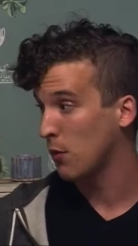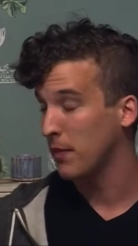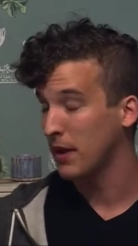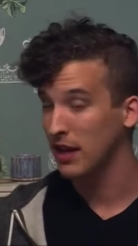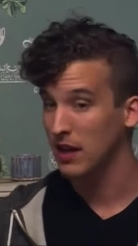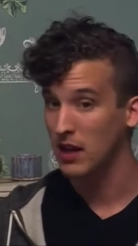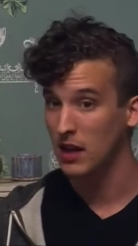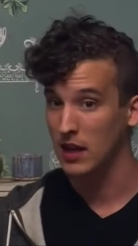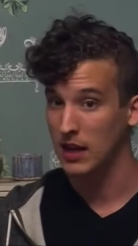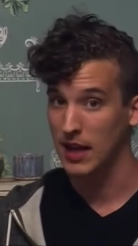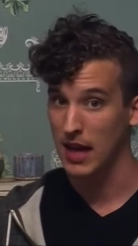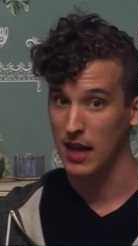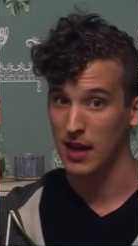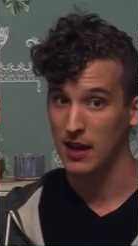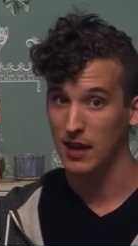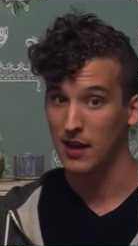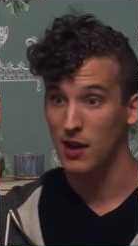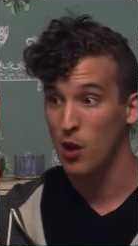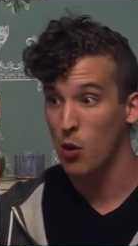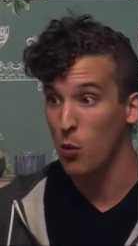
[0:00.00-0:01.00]
am I going to get
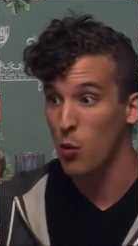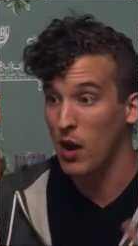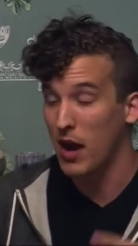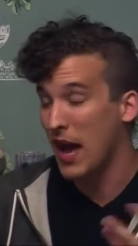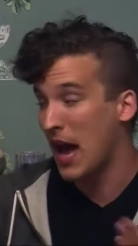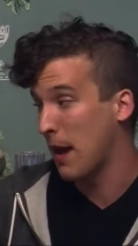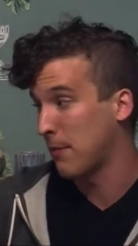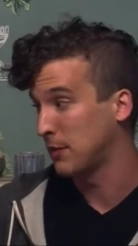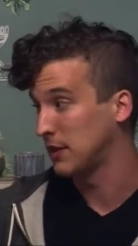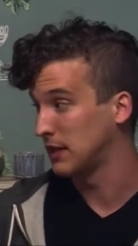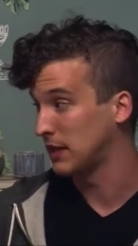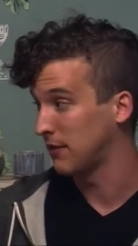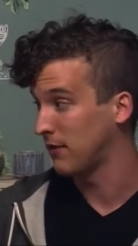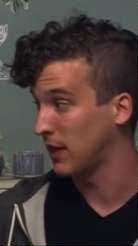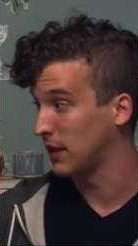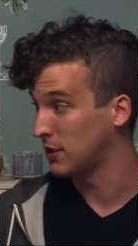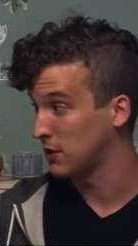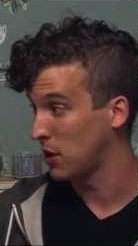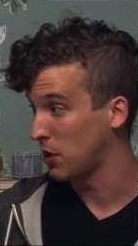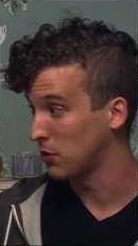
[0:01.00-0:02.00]
it? What happens if
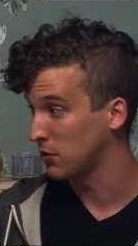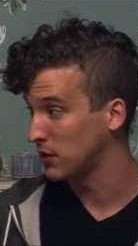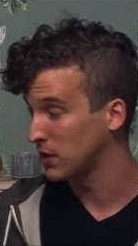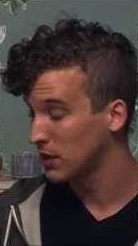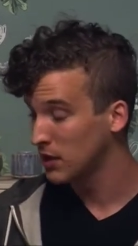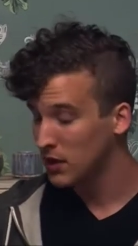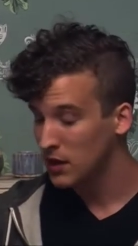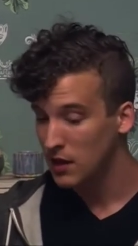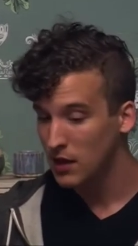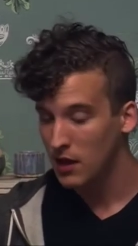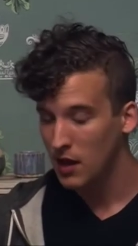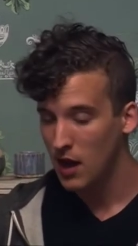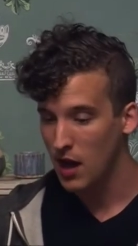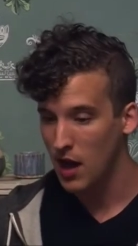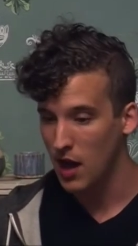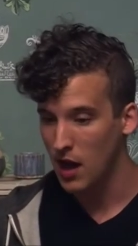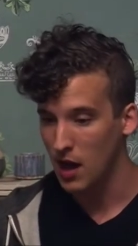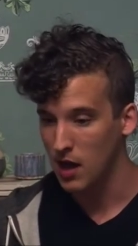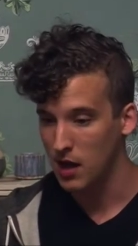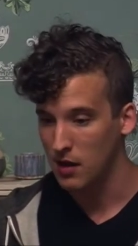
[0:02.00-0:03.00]
I don't?
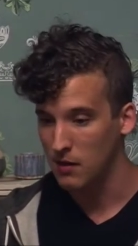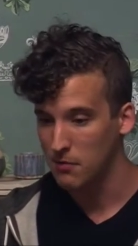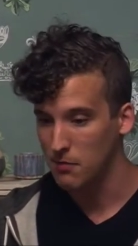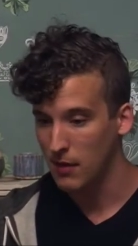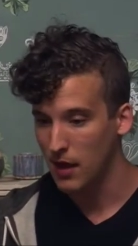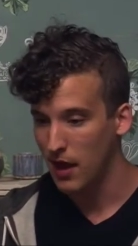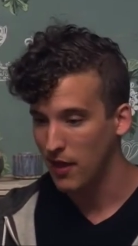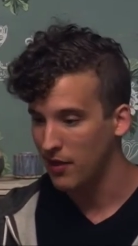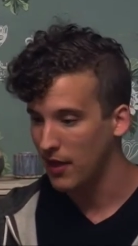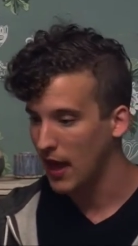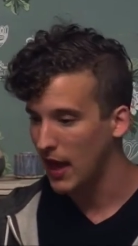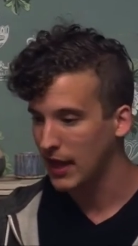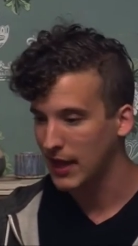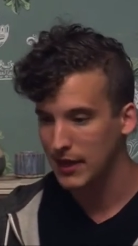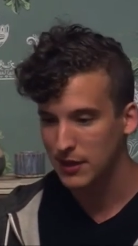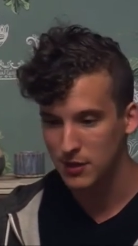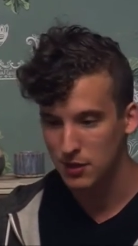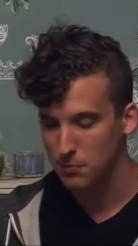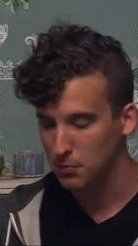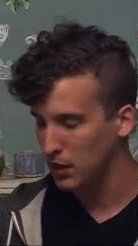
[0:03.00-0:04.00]
Um, and that
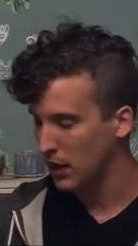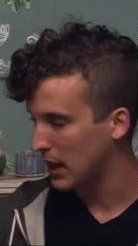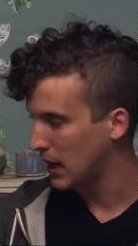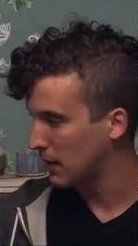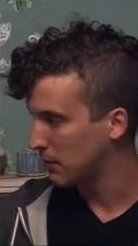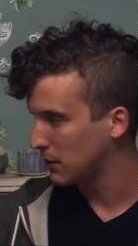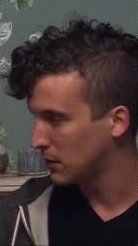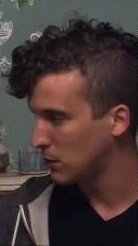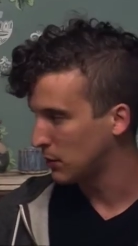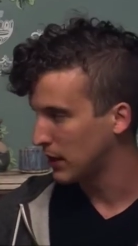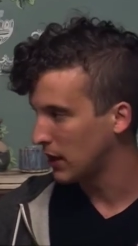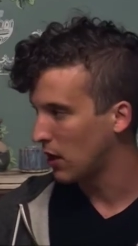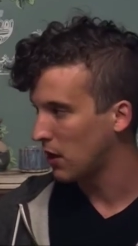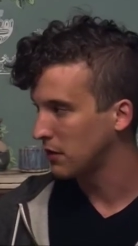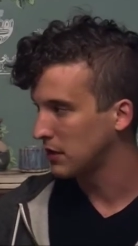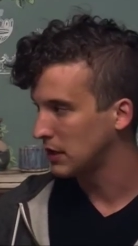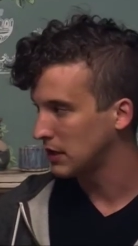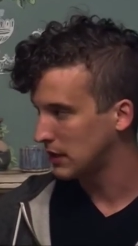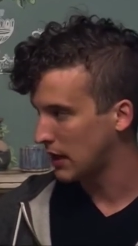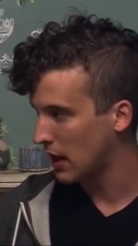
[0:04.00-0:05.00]
interplay between all
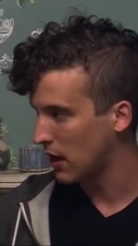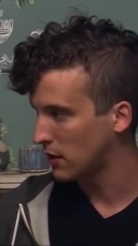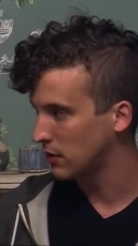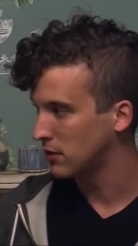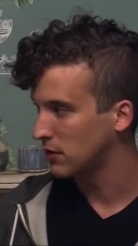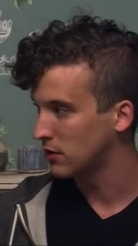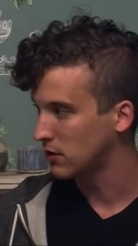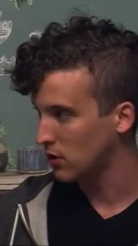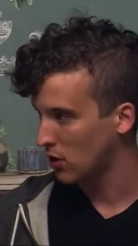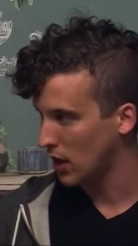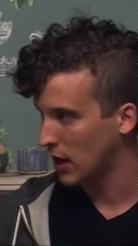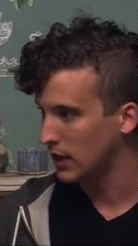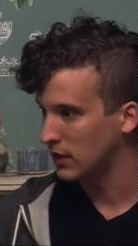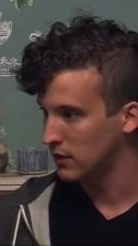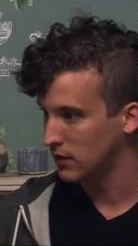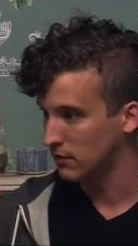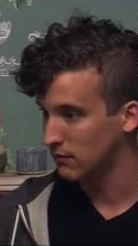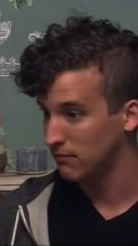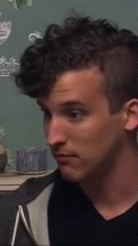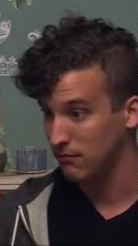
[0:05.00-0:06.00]
these characters trying
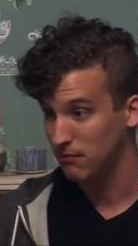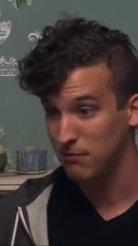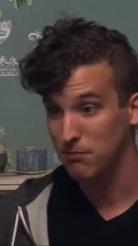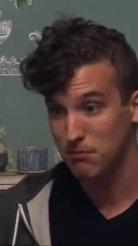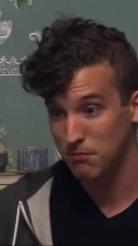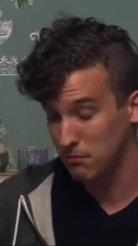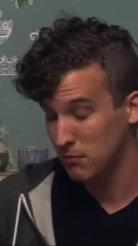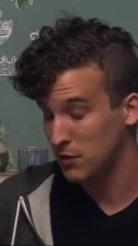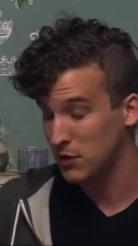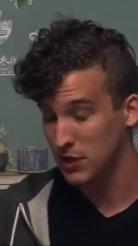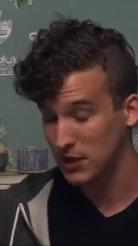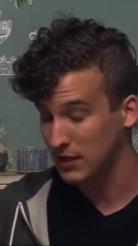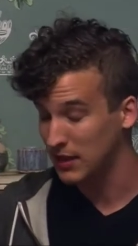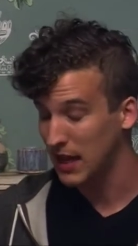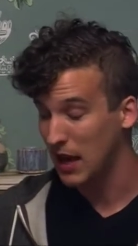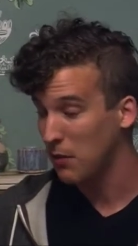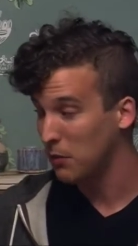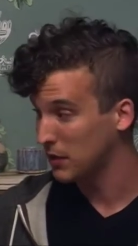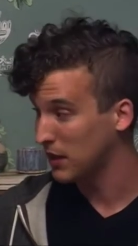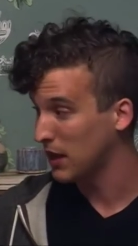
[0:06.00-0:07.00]
to just
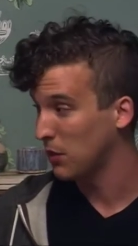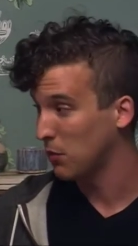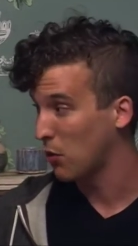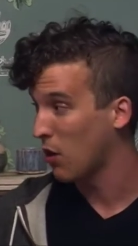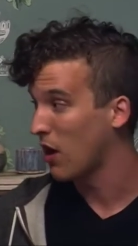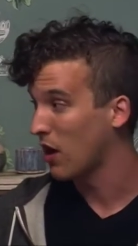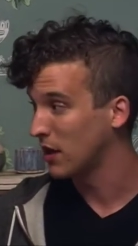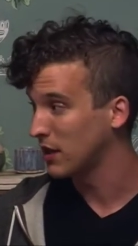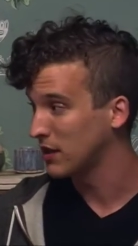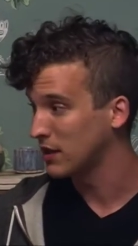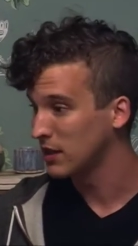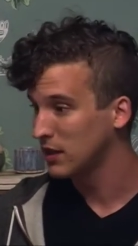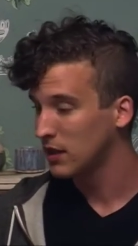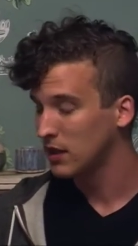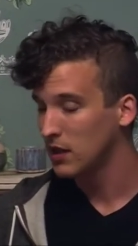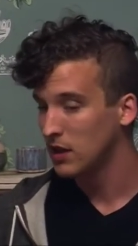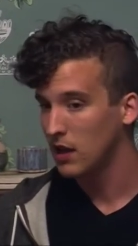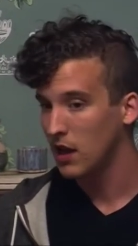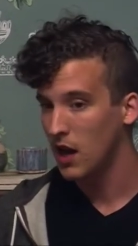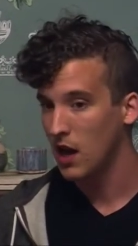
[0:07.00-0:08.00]
get what they want,
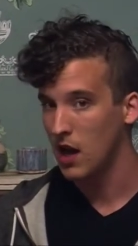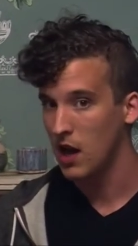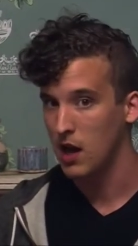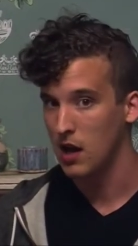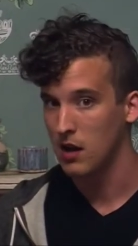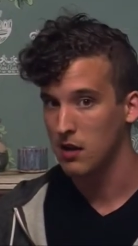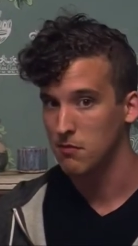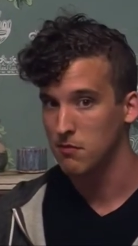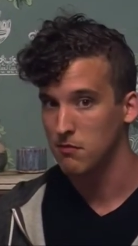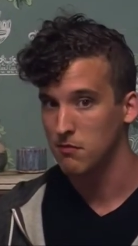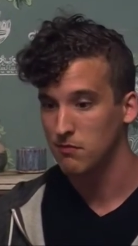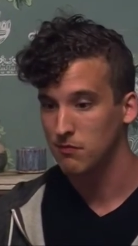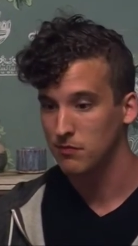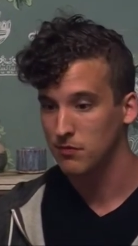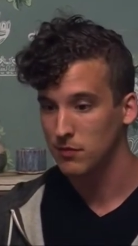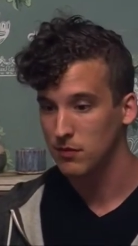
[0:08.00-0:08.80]
um,